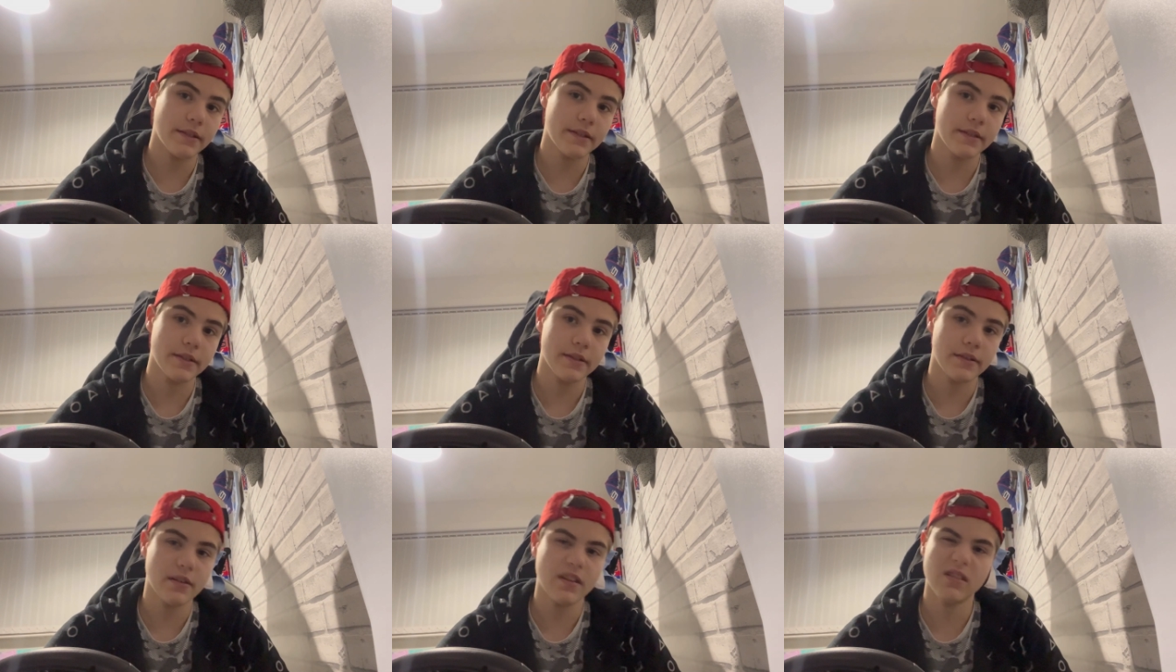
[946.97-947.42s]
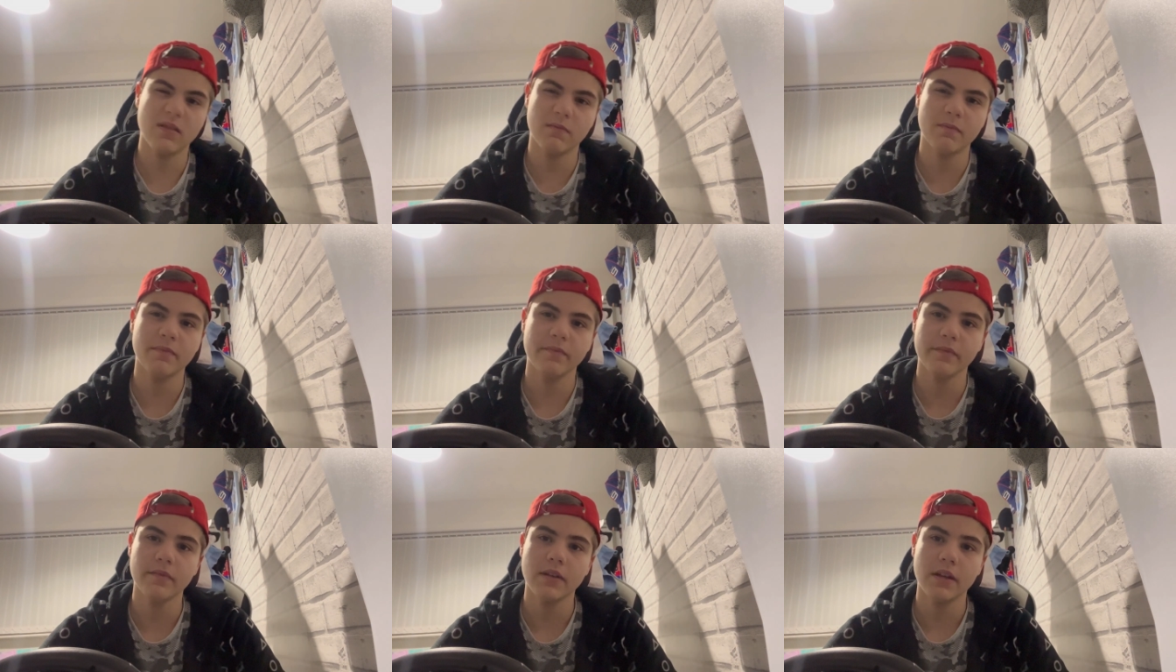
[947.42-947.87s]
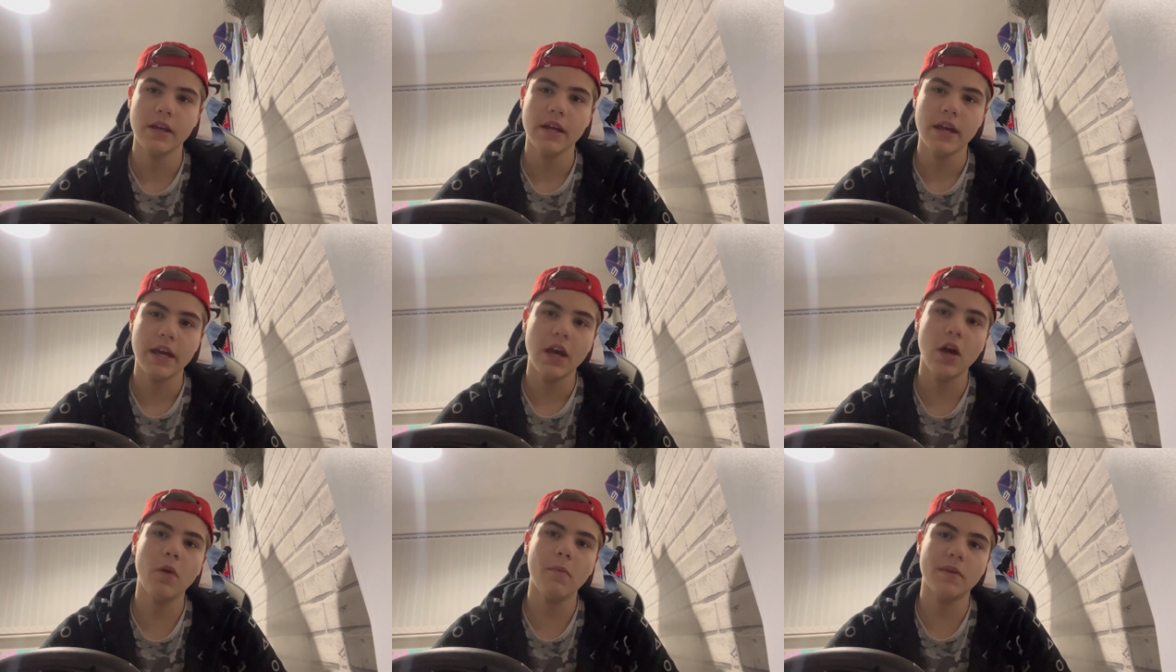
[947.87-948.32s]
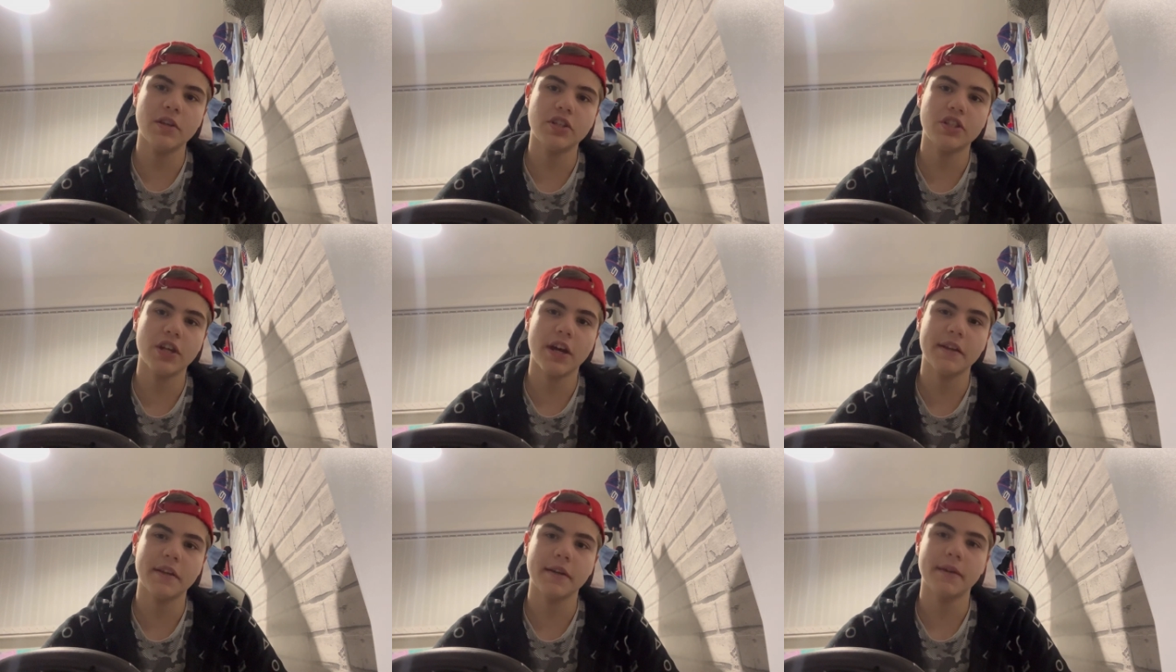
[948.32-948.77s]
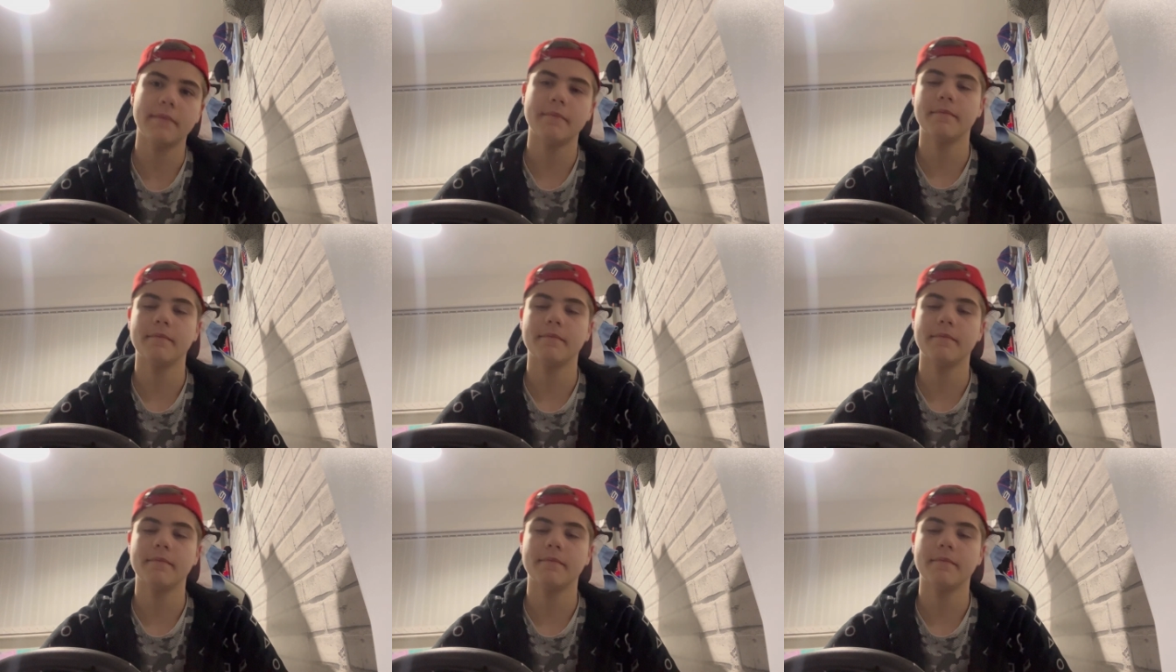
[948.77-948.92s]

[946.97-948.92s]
so he'll miss Jeddah.